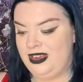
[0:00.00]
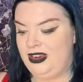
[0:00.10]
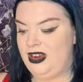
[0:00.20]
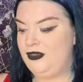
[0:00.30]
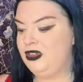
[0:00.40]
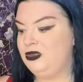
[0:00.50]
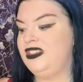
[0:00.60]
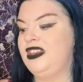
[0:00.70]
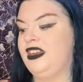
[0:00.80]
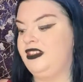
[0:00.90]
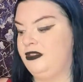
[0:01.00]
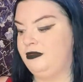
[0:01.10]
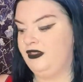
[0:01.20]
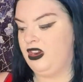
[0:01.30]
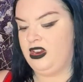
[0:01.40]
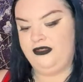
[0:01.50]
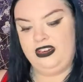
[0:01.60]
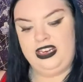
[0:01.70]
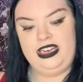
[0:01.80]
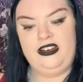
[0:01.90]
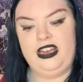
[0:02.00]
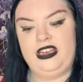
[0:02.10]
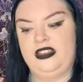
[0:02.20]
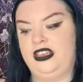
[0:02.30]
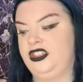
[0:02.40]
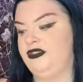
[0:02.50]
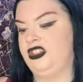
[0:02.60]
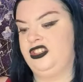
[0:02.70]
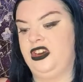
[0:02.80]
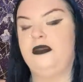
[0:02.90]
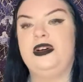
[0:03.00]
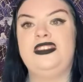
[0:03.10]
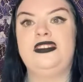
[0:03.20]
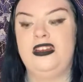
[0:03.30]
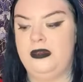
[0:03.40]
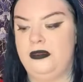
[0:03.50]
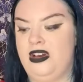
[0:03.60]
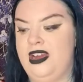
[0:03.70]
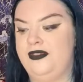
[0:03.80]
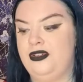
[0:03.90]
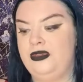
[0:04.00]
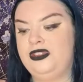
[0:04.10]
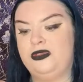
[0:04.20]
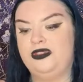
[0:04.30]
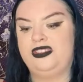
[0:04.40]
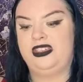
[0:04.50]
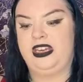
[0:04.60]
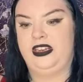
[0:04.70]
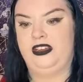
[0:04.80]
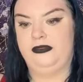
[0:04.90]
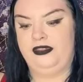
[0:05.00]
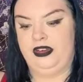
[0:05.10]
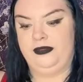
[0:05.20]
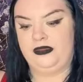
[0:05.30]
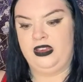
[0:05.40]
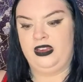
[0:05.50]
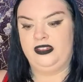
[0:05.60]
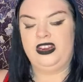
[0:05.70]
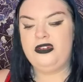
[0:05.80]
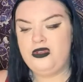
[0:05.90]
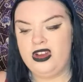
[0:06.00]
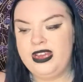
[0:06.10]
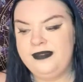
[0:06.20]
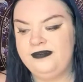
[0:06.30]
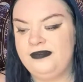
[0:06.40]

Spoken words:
I've always wanted a handheld mirror. I really like the Jeffree Star ones, but I have always wanted a handheld mirror. Don't know why.